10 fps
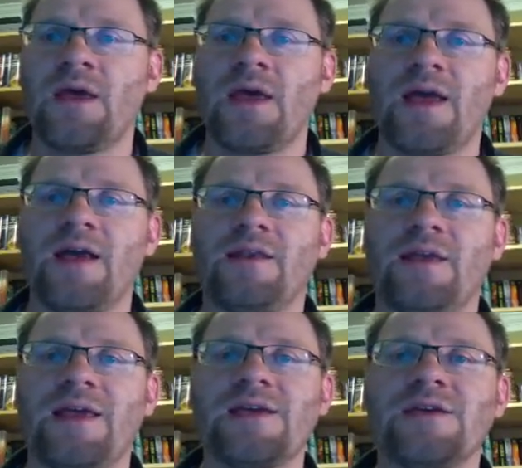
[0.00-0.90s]
And
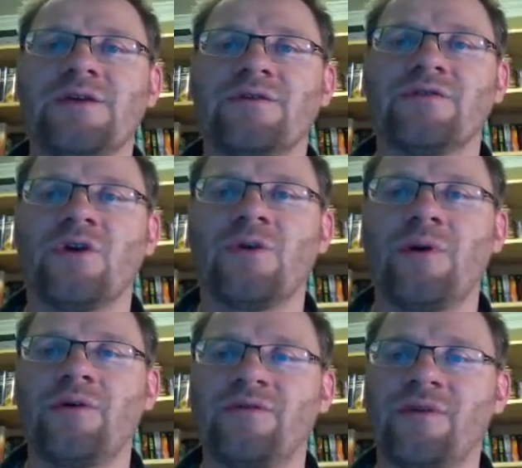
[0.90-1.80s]
8 years
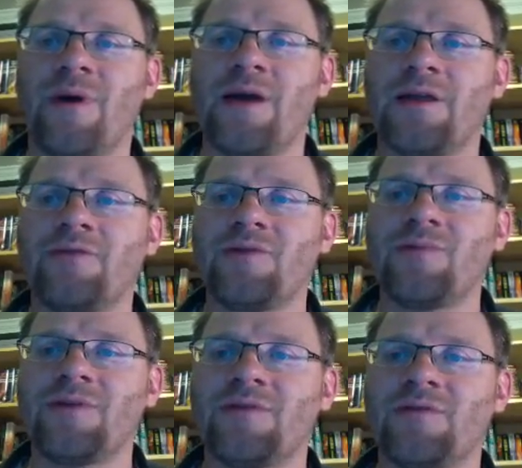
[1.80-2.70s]
compounded semi-annually
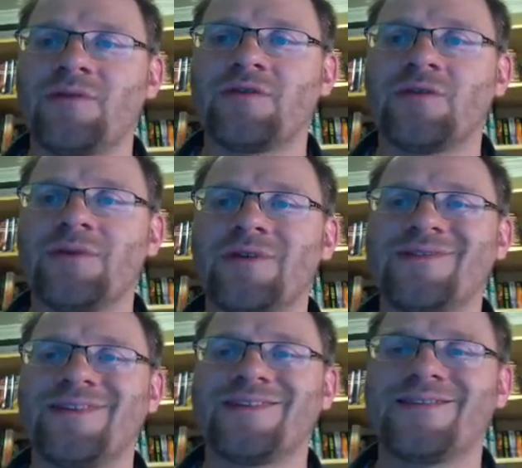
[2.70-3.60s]
means that there's going to be
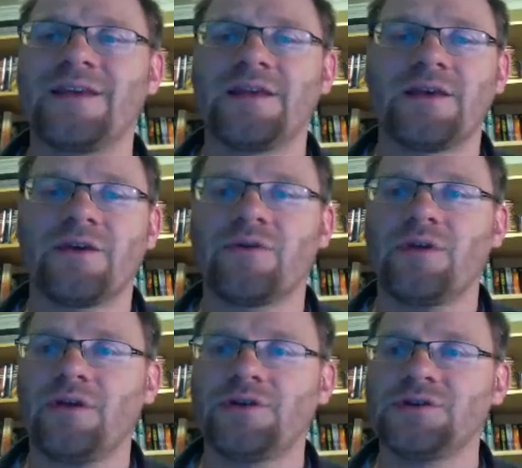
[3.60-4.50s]
16
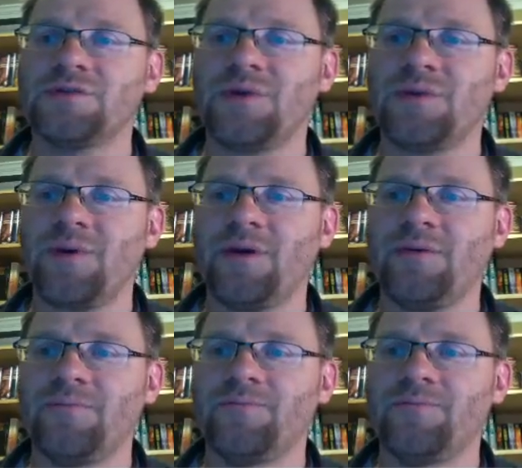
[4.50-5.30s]
calculations being made.